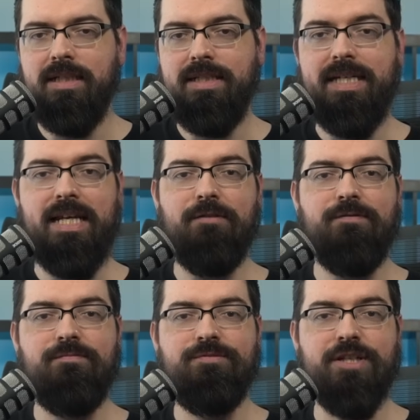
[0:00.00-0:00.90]
D N
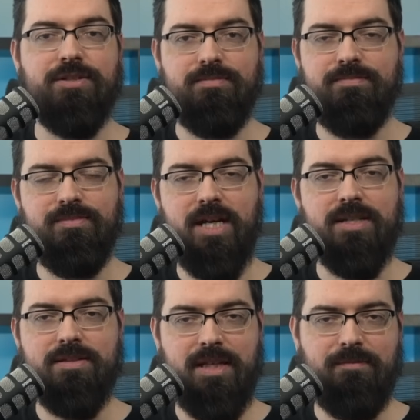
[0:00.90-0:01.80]
F just
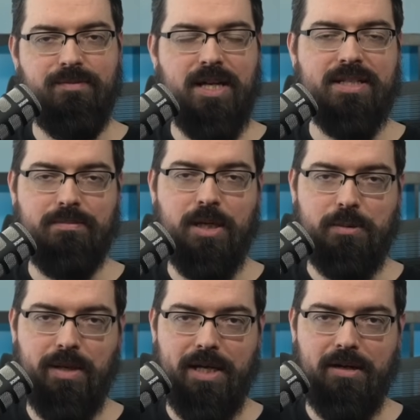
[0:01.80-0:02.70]
does it does it
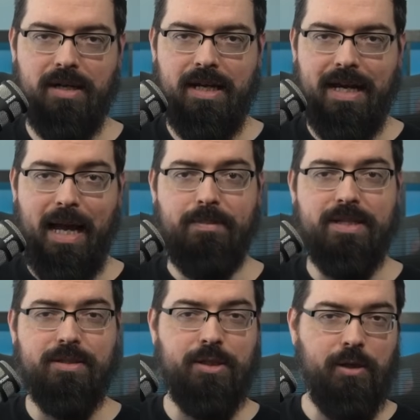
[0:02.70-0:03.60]
much better. Apt
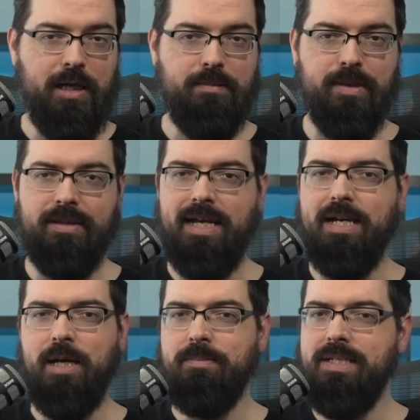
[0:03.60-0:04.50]
is good, but
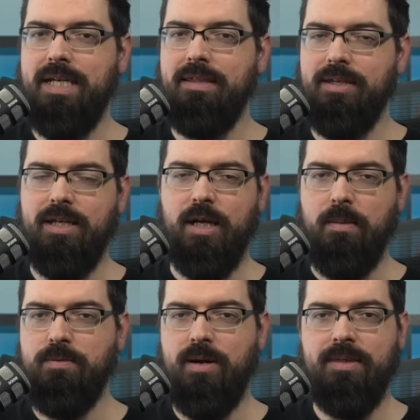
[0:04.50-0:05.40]
that update then
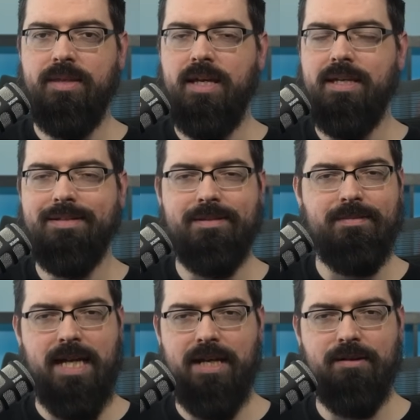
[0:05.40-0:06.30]
upgrade thing is
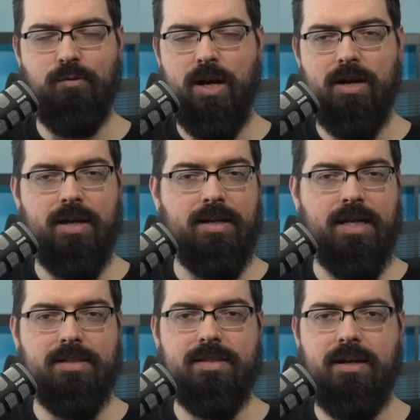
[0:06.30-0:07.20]
kind of weird and
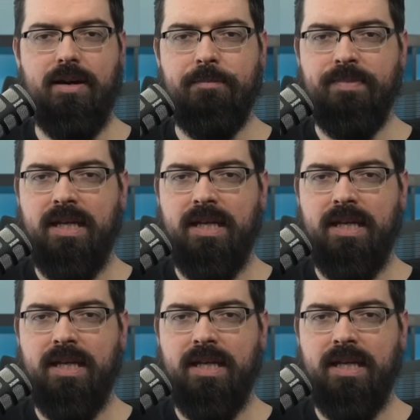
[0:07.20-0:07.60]
unnecessary.